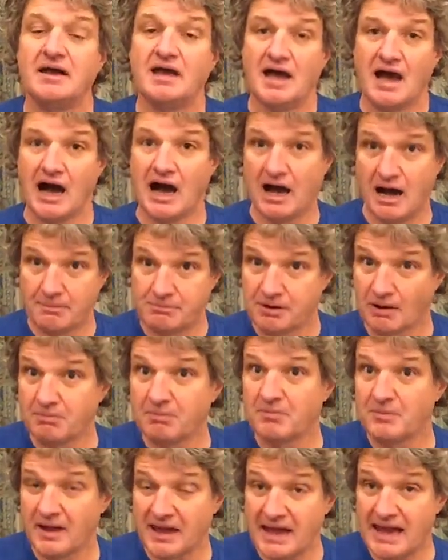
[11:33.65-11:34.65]
a
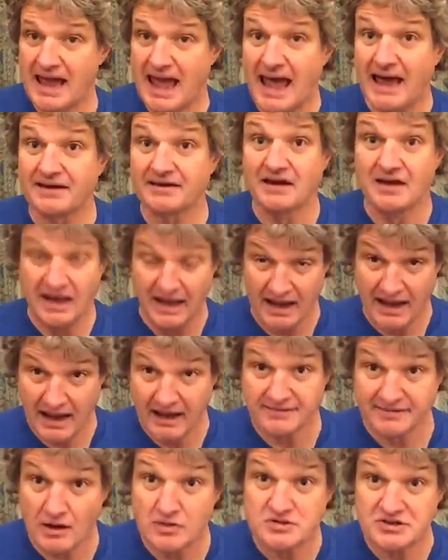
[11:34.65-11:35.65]
problem that he had,
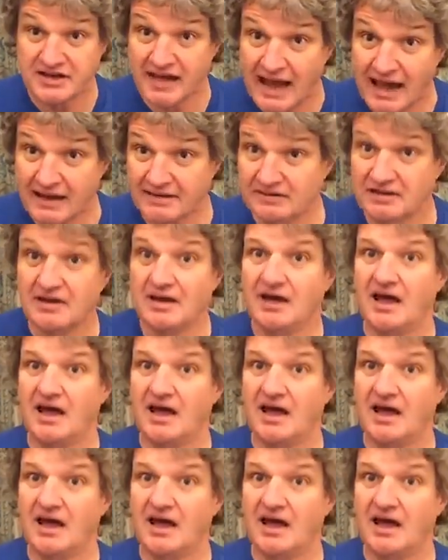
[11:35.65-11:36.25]
his own dad,